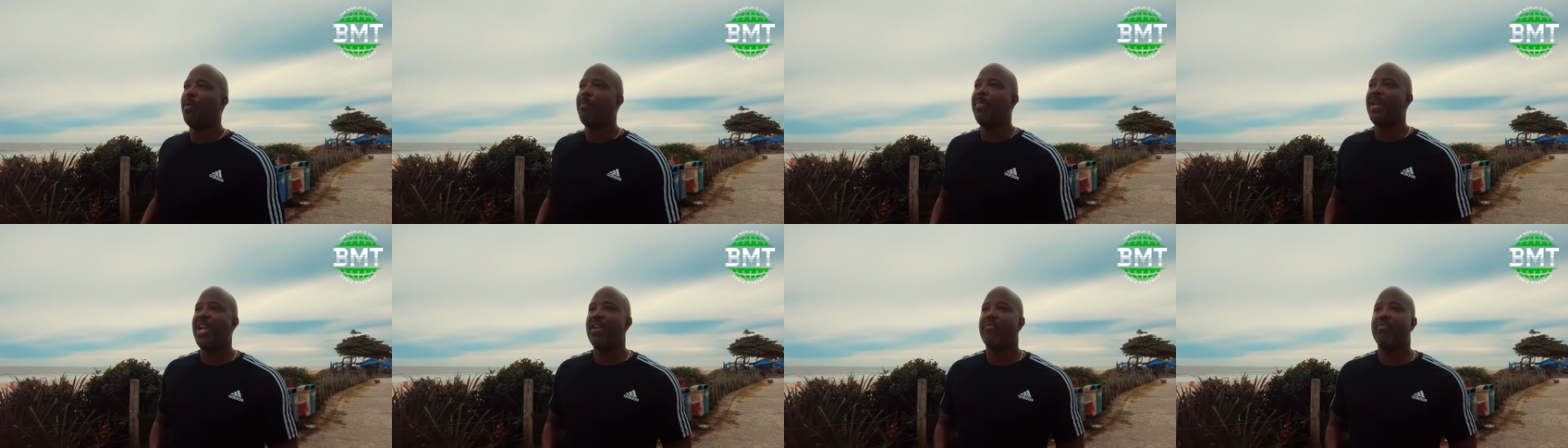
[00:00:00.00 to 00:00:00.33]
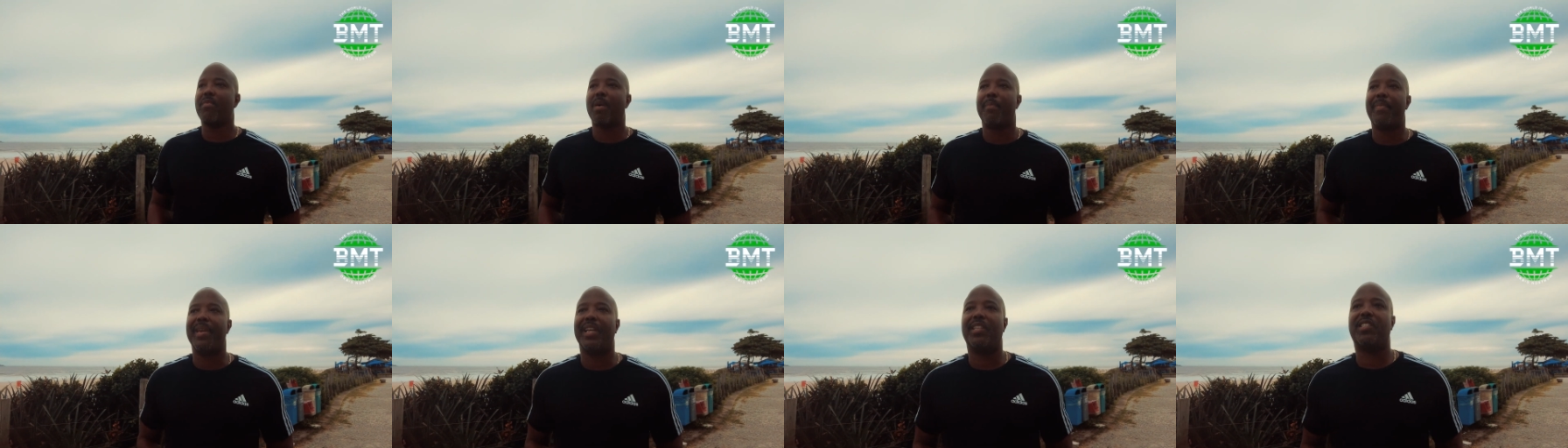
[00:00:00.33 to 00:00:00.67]
being
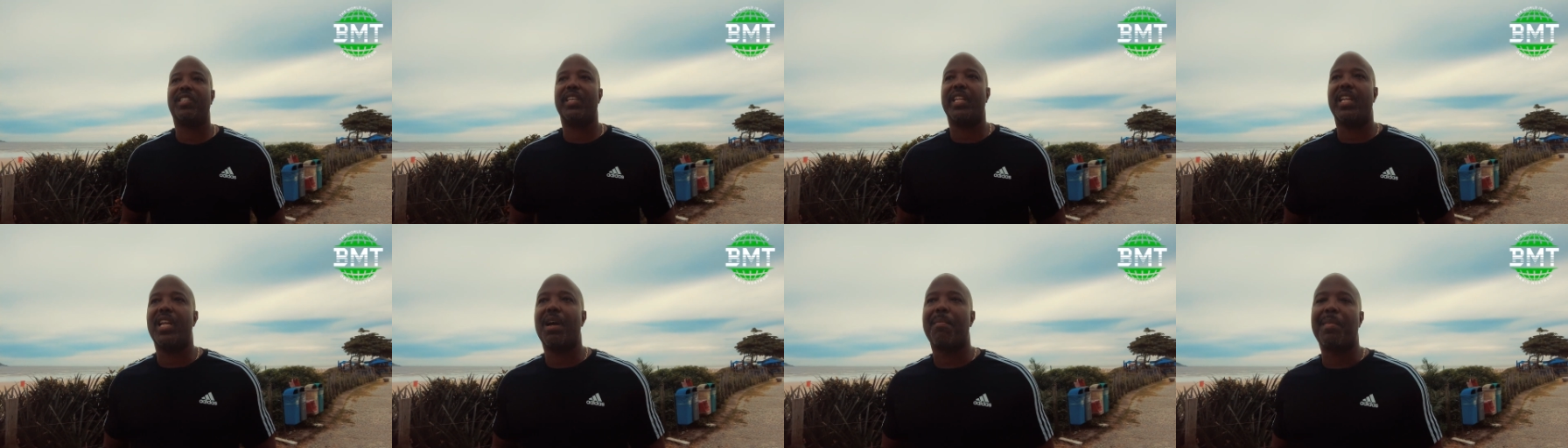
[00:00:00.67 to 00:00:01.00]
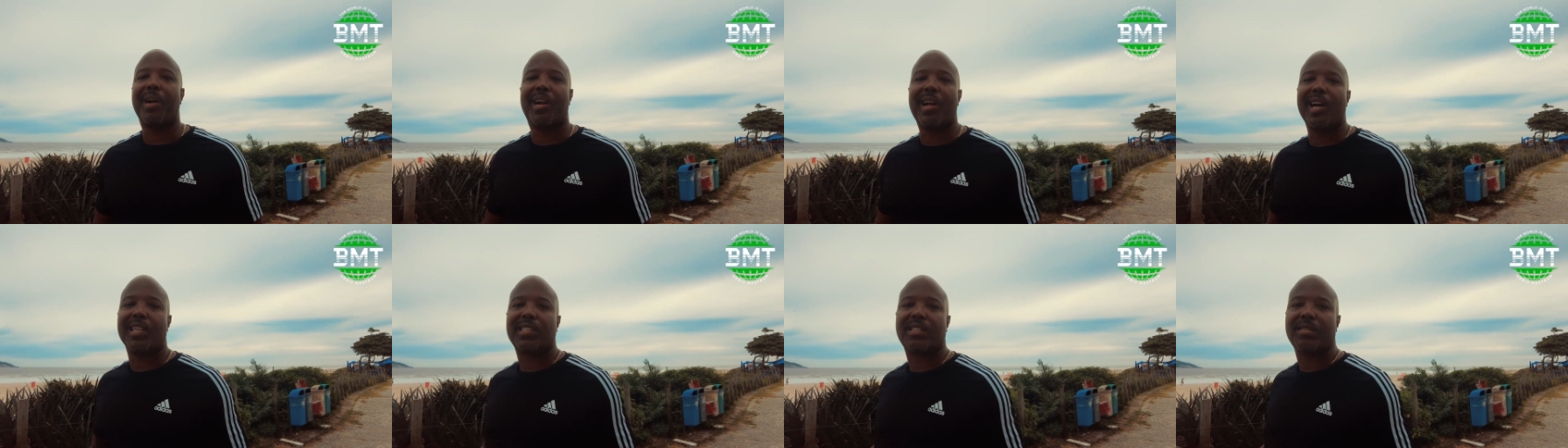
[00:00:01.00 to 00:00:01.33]
from a big city, I'm
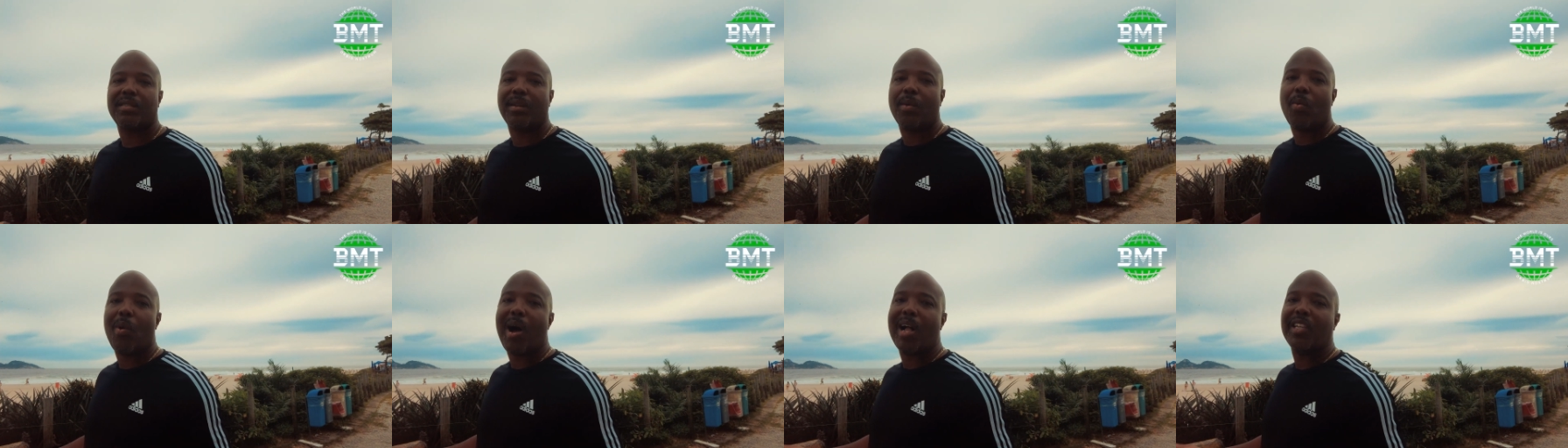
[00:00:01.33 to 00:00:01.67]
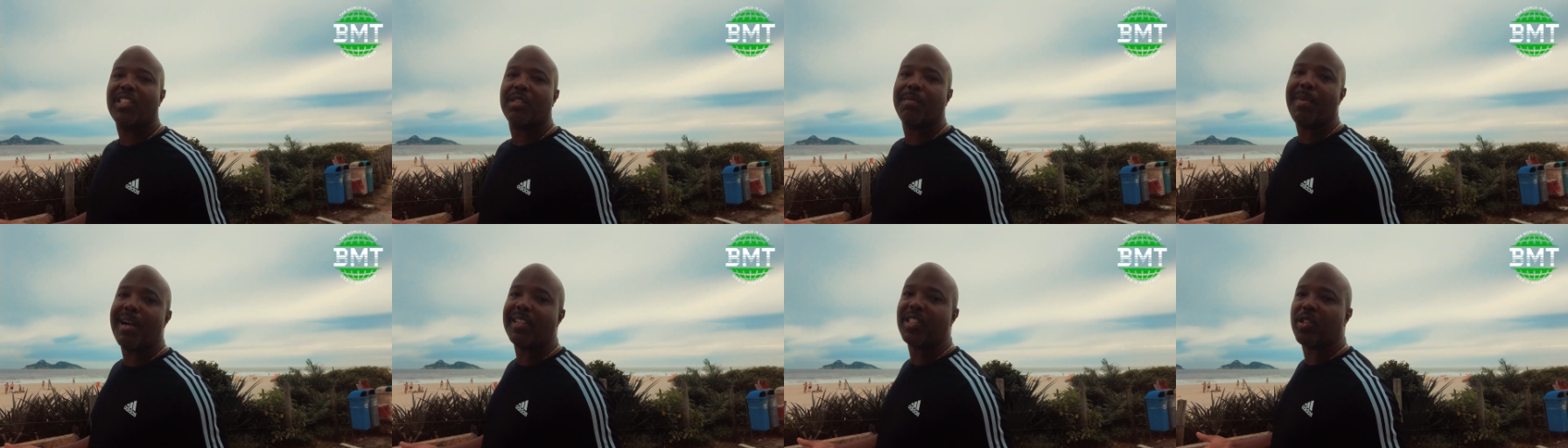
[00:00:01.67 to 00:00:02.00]
accustomed to
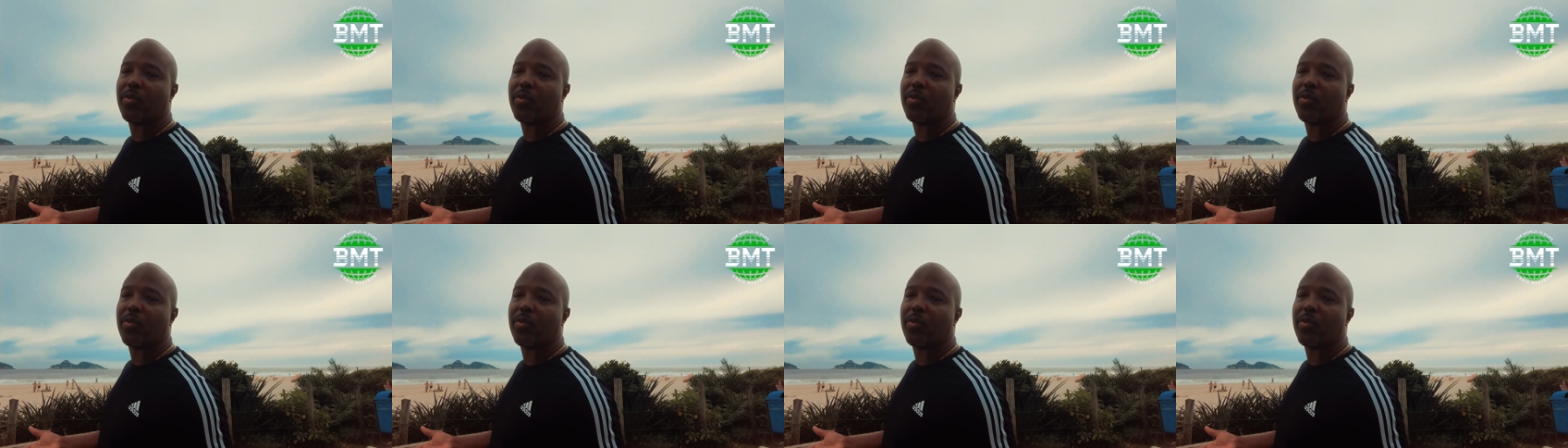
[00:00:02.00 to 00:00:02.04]
watching my